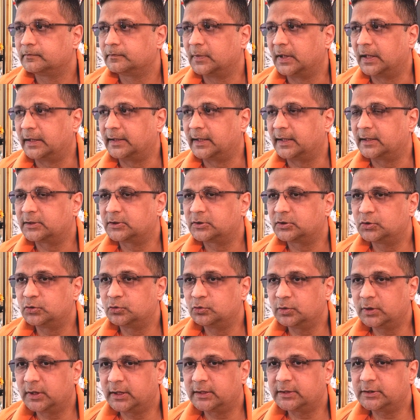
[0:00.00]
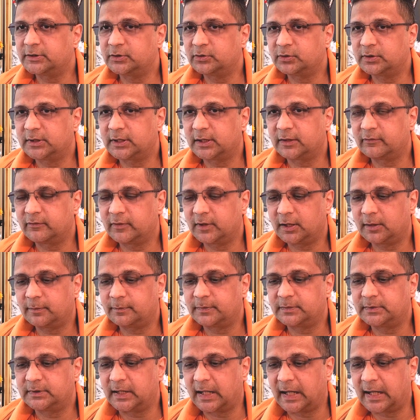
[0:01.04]
And as soon as you
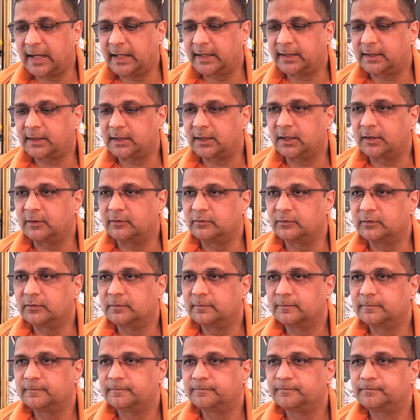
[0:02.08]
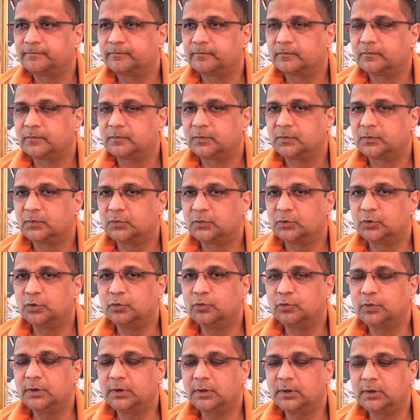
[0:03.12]
develop that love, you
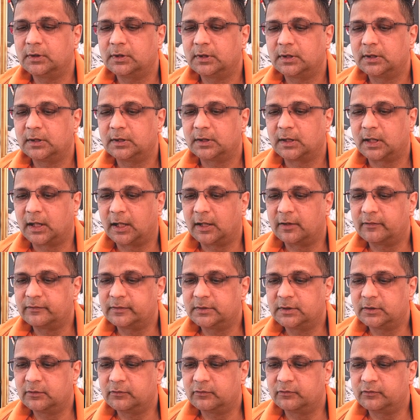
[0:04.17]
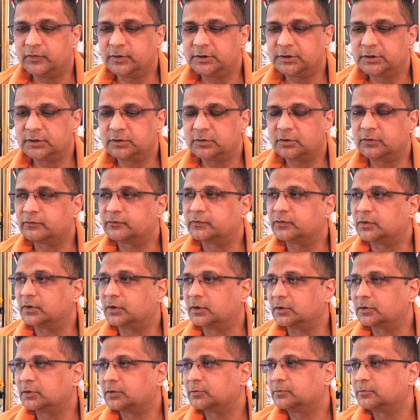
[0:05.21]
will have the vision of God.